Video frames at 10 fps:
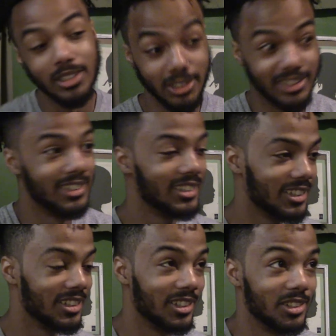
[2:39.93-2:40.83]
you think you
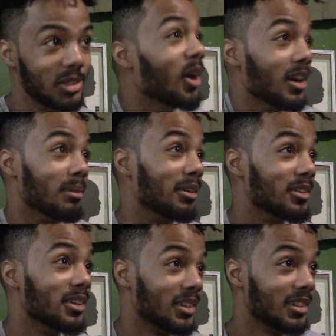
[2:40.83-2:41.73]
Valdez? You There's only my,
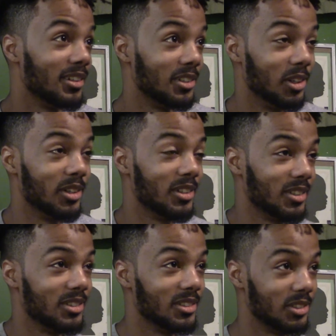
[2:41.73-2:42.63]
one Valdez, and that's Valdez
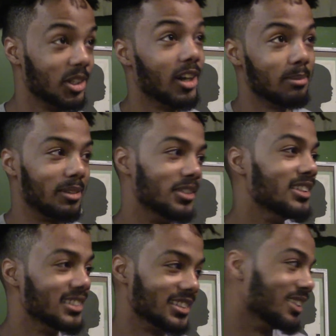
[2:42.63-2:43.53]
game. You hurt my
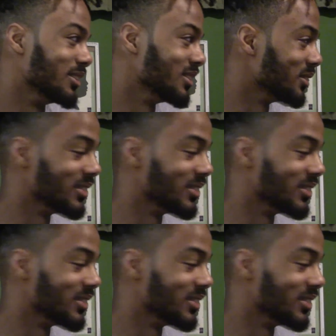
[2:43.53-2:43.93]
feelings a little